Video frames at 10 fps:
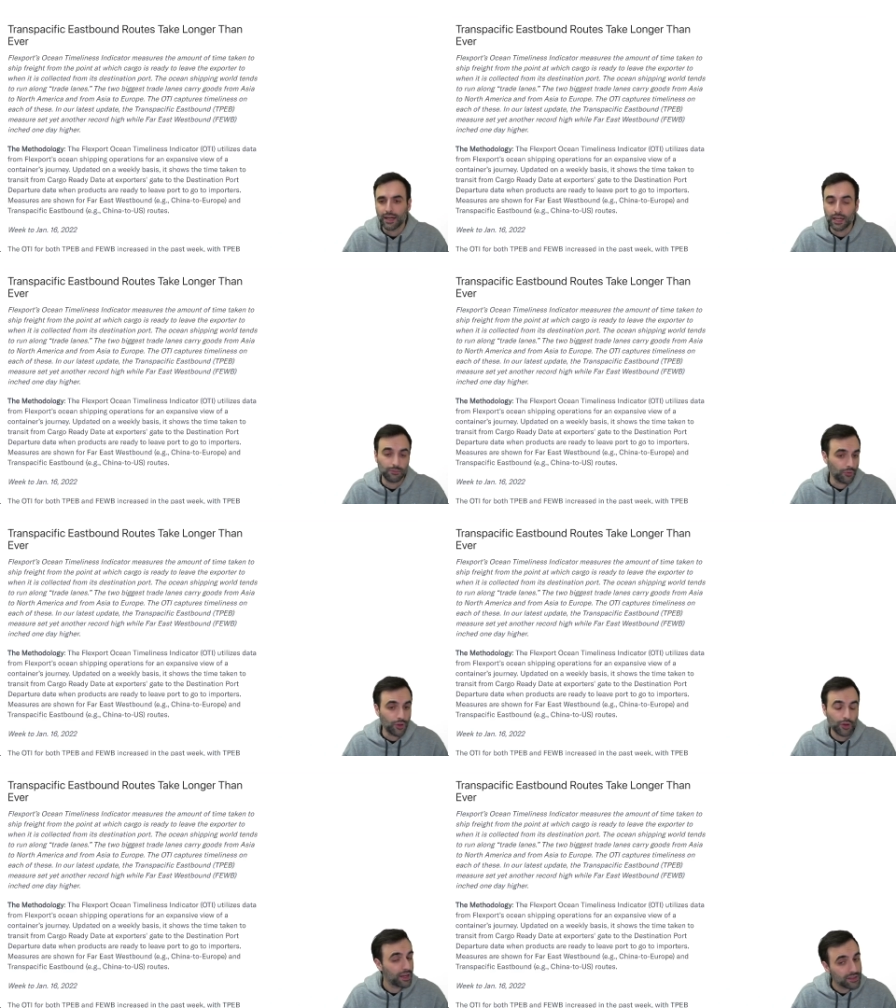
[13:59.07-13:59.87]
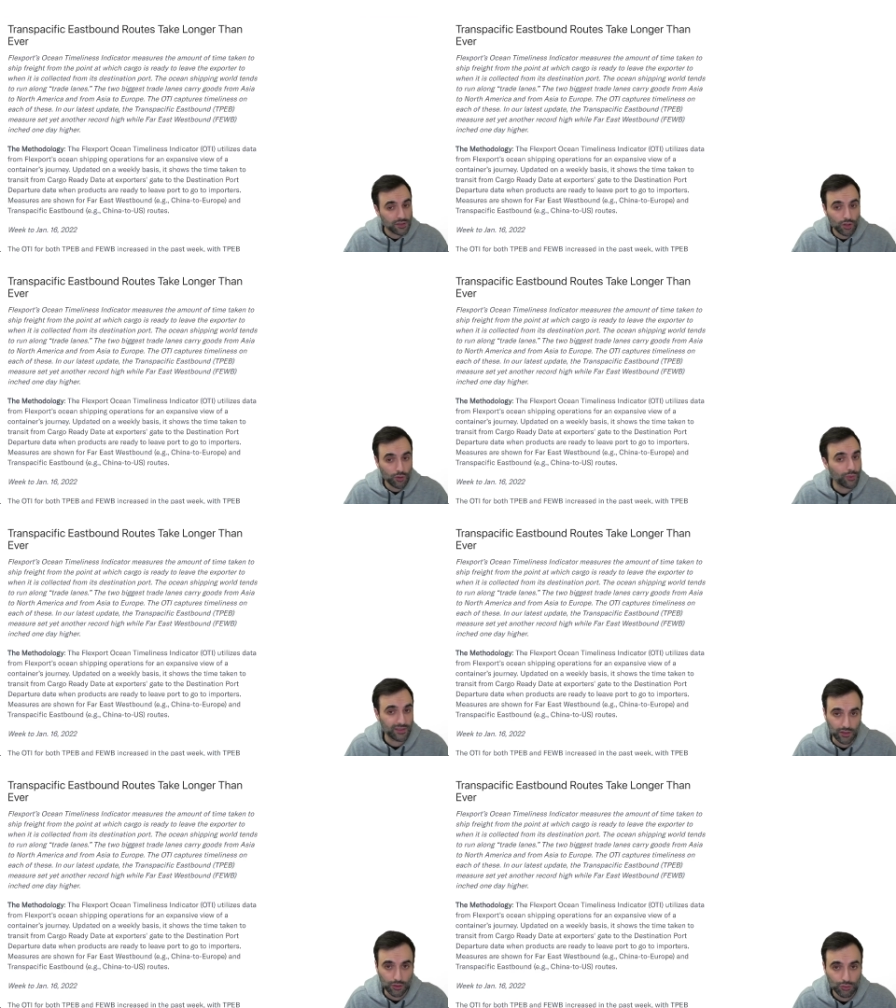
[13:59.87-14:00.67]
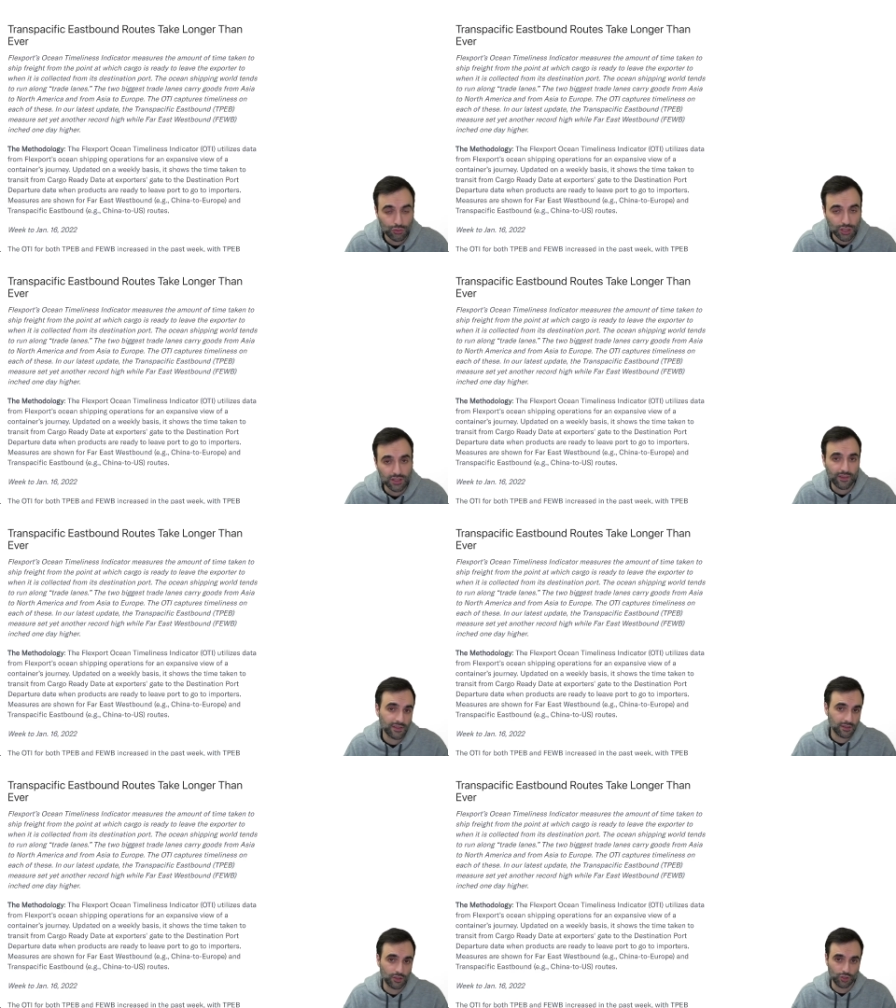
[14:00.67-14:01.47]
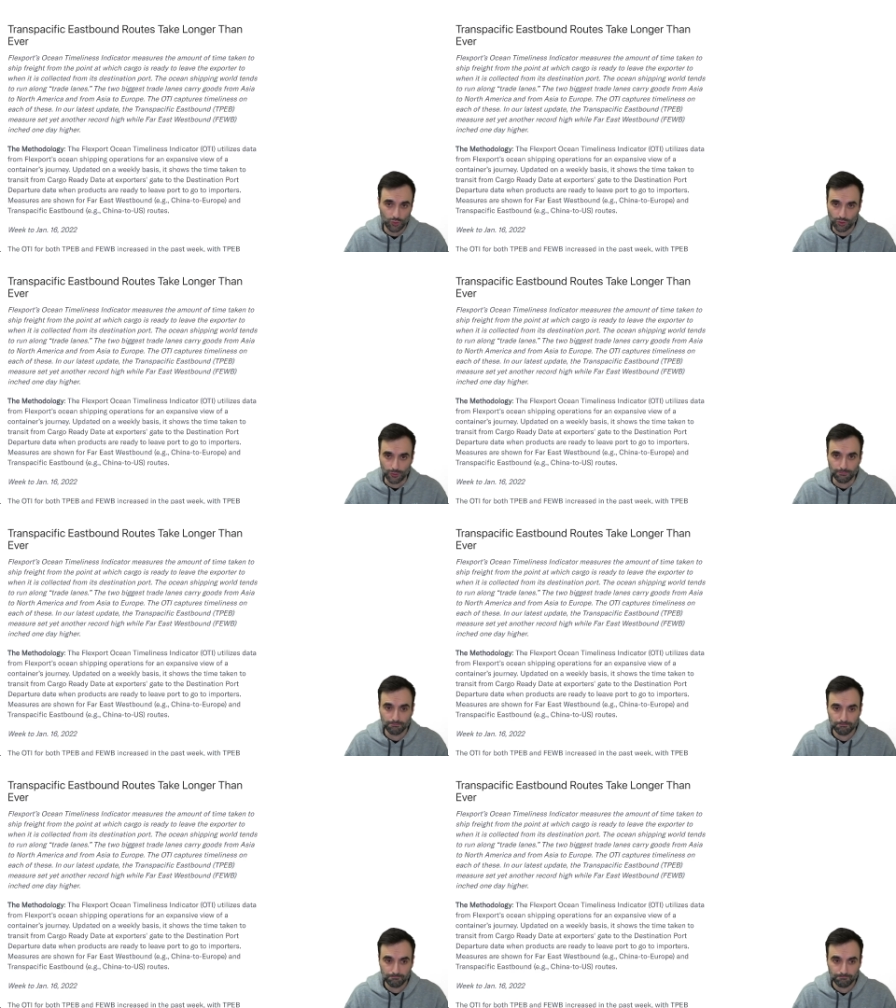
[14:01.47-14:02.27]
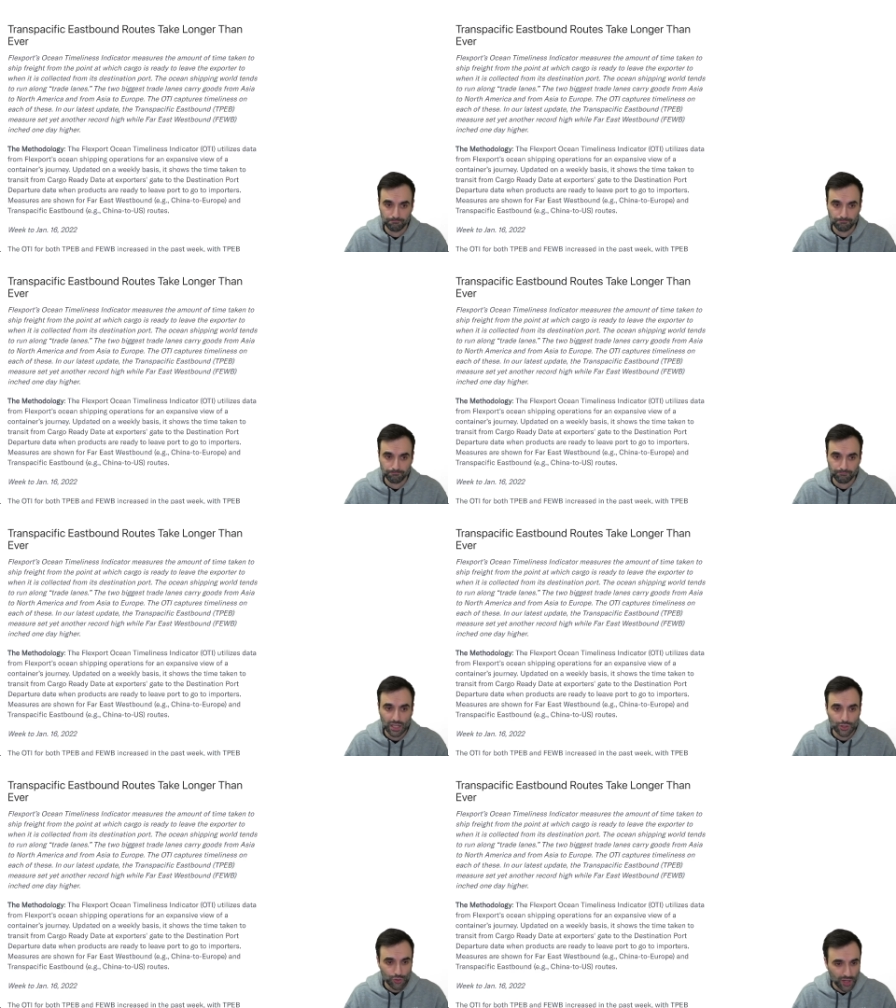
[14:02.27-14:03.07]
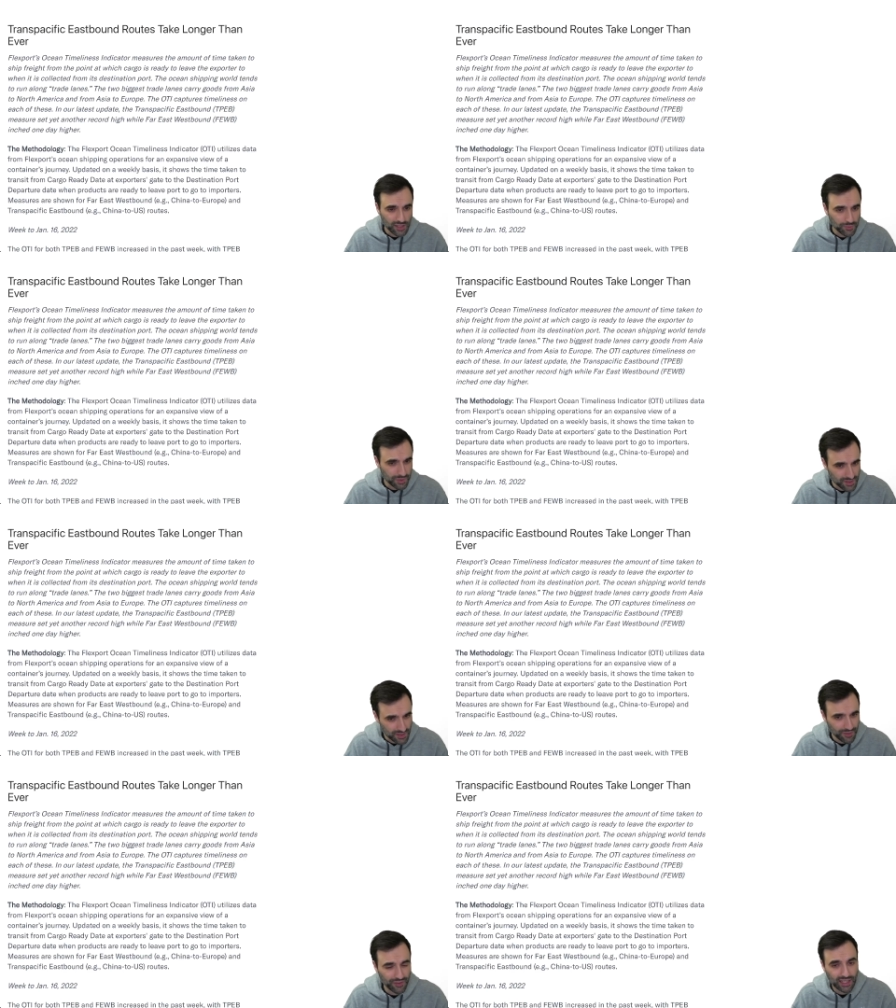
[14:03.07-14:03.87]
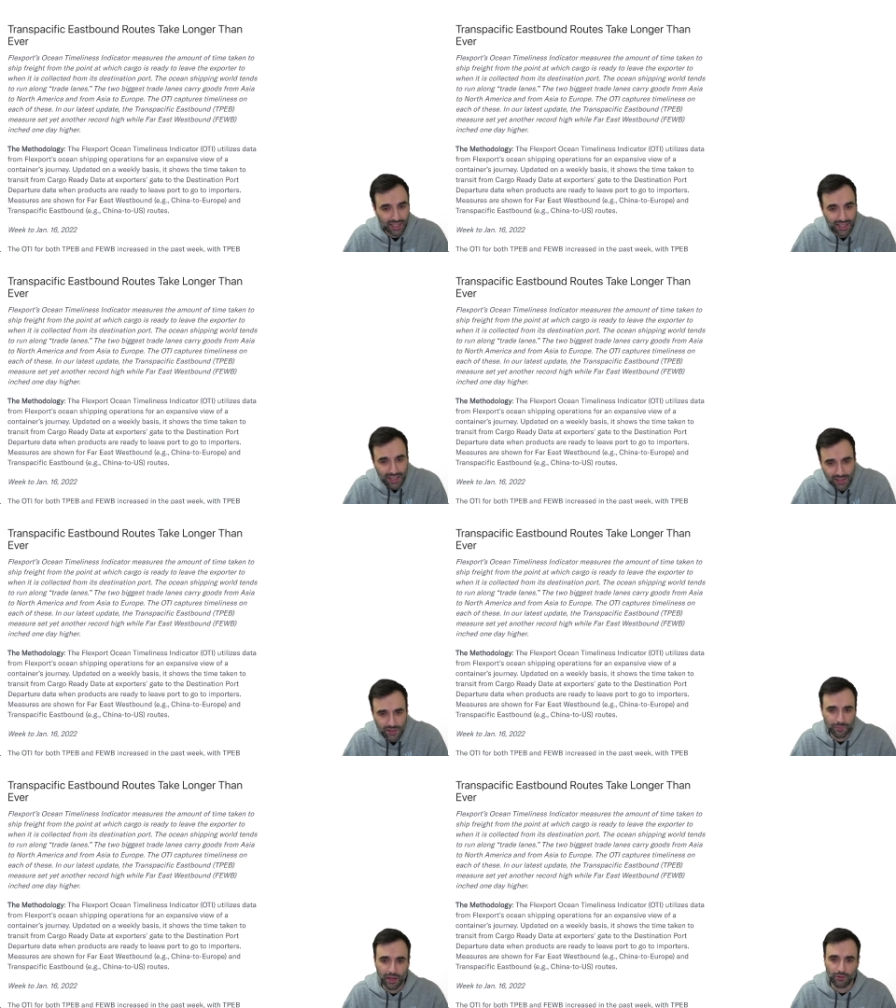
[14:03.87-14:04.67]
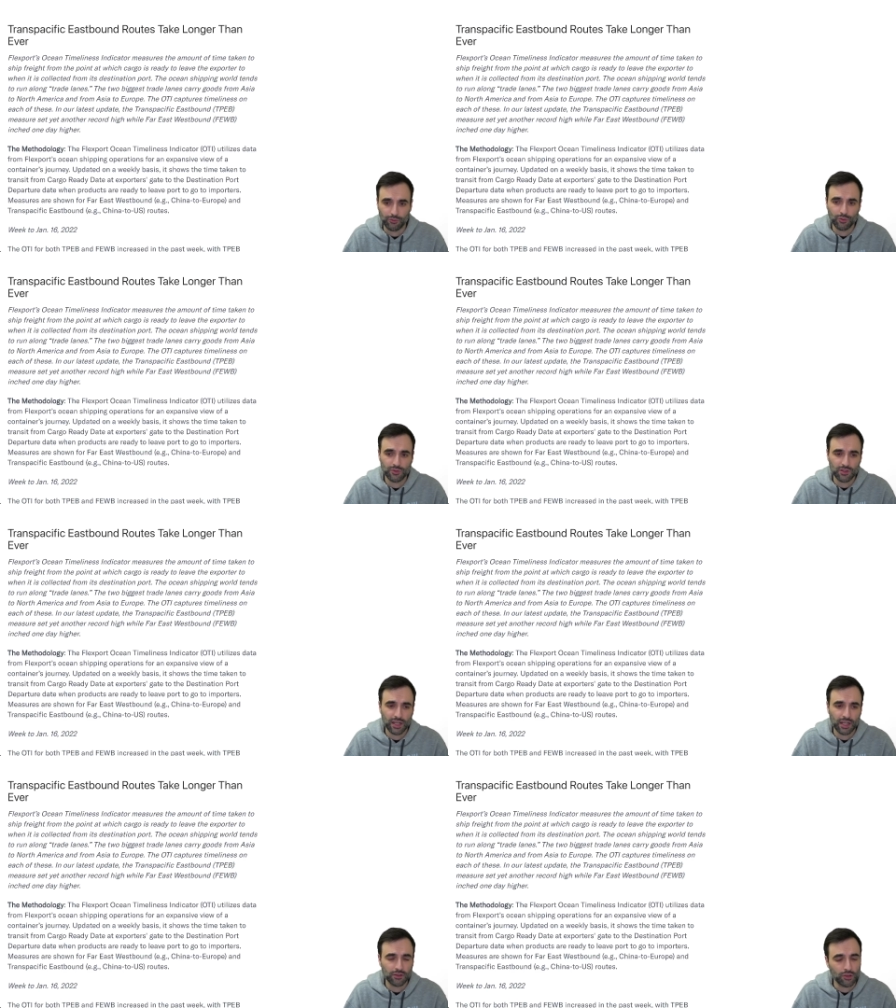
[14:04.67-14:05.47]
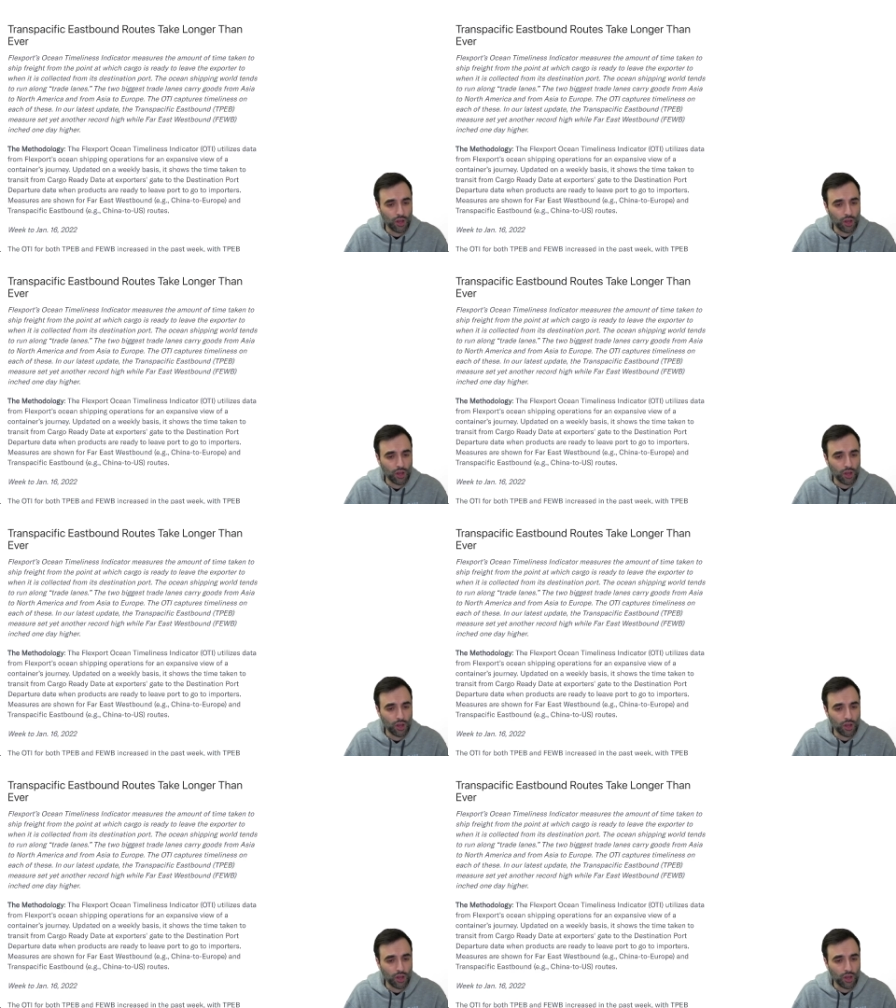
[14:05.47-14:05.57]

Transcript: uh, there is no resolution to this in the short term. Trans-Pacific eastbound routes are taking